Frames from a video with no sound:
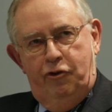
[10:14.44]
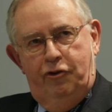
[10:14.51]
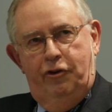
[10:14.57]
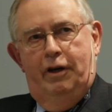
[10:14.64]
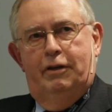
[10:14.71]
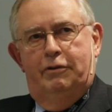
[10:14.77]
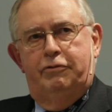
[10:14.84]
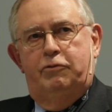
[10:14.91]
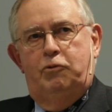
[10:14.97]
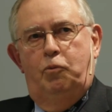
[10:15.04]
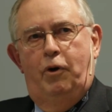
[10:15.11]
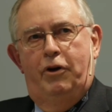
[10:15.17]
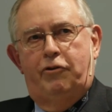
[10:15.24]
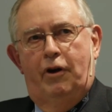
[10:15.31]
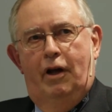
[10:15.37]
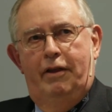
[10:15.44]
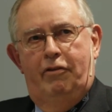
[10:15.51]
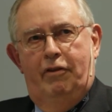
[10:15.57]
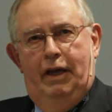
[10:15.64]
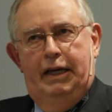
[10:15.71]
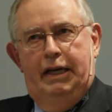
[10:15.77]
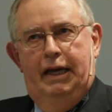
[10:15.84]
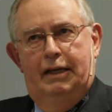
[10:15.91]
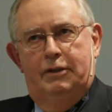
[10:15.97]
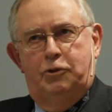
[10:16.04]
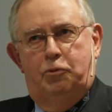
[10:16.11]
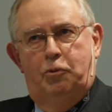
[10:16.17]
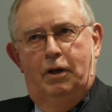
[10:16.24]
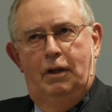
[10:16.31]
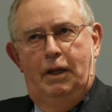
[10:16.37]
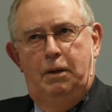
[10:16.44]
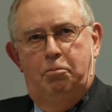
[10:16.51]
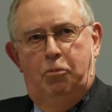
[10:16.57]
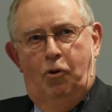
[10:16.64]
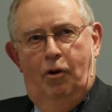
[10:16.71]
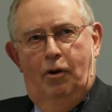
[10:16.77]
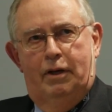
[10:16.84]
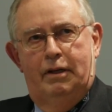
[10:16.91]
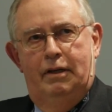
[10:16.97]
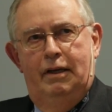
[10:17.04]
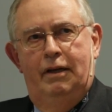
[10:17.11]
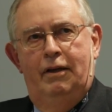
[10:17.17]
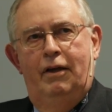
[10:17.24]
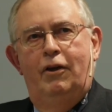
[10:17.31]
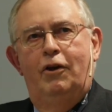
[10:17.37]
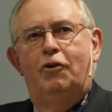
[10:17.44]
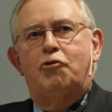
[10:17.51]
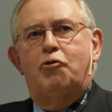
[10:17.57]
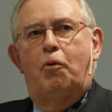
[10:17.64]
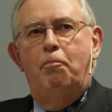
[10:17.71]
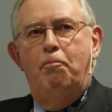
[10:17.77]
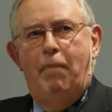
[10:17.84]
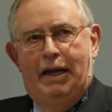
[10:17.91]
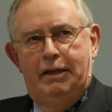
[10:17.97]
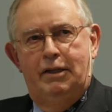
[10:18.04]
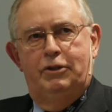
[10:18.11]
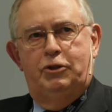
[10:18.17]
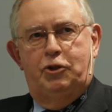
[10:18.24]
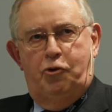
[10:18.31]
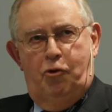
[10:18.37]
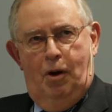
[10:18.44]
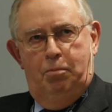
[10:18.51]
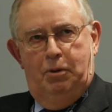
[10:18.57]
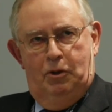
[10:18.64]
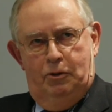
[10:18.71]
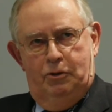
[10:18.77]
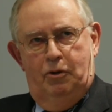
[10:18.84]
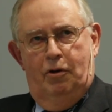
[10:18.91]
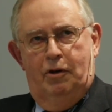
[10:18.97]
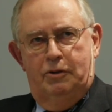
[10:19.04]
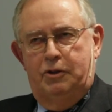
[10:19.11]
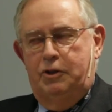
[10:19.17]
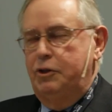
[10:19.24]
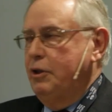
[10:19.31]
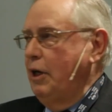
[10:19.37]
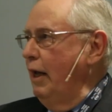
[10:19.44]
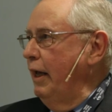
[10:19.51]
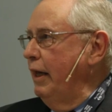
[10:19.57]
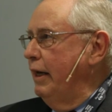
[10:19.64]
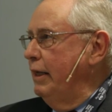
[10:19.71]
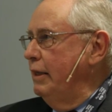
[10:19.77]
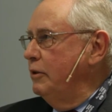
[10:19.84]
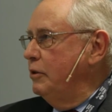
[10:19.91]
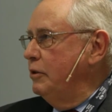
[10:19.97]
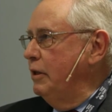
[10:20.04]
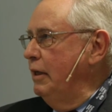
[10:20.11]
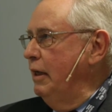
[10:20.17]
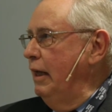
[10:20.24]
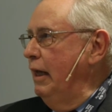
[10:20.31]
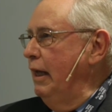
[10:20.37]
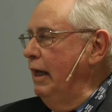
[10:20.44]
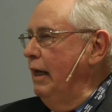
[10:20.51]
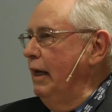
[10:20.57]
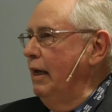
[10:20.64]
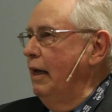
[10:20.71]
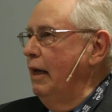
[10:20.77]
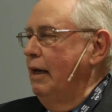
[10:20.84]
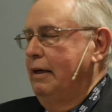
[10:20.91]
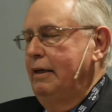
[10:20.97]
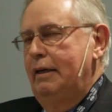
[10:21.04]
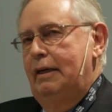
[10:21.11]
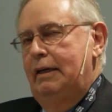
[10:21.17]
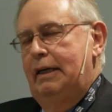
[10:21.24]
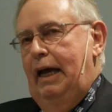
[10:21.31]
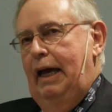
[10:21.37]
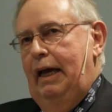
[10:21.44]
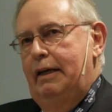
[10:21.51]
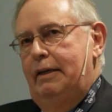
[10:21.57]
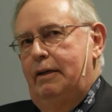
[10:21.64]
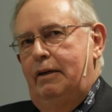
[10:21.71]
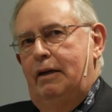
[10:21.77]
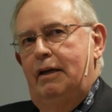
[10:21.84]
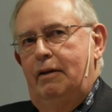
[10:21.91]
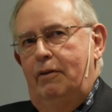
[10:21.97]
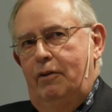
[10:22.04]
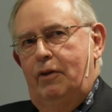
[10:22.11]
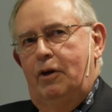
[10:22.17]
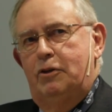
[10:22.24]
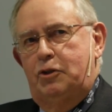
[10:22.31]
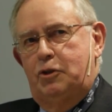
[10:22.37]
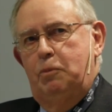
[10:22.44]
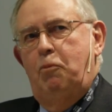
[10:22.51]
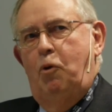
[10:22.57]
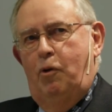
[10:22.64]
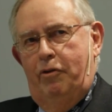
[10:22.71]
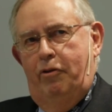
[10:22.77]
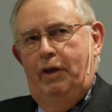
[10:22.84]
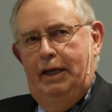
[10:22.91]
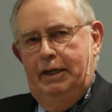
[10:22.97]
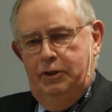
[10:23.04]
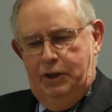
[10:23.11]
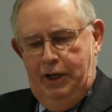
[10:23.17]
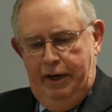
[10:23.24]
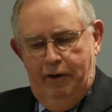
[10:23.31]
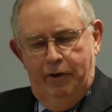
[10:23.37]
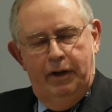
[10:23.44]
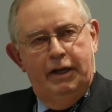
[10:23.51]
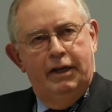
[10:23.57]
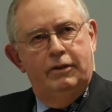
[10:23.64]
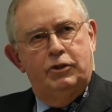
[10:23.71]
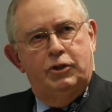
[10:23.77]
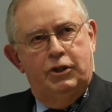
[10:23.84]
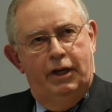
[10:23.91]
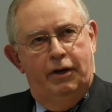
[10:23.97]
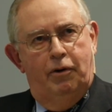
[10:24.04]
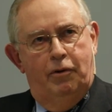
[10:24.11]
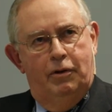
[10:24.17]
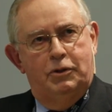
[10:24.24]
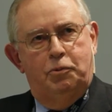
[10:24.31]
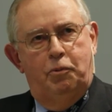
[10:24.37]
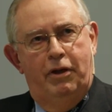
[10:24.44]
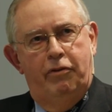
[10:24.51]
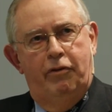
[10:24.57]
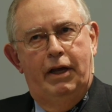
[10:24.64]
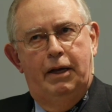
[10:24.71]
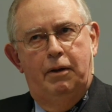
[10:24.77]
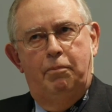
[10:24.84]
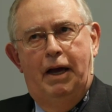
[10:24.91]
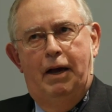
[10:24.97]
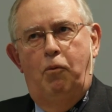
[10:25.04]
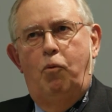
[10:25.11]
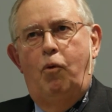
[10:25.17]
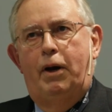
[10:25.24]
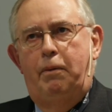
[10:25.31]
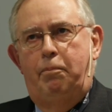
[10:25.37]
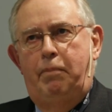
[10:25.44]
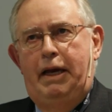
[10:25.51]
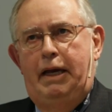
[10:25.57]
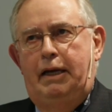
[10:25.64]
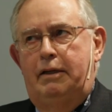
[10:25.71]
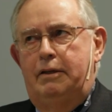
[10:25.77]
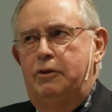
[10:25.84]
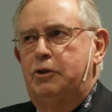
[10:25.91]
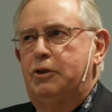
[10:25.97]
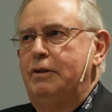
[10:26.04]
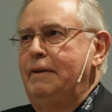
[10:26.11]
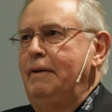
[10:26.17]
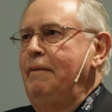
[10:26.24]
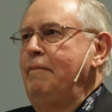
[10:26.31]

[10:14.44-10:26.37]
shift which I think has really brought tremendous trouble to our societies. And there's some more things here to consider as we think about what it means.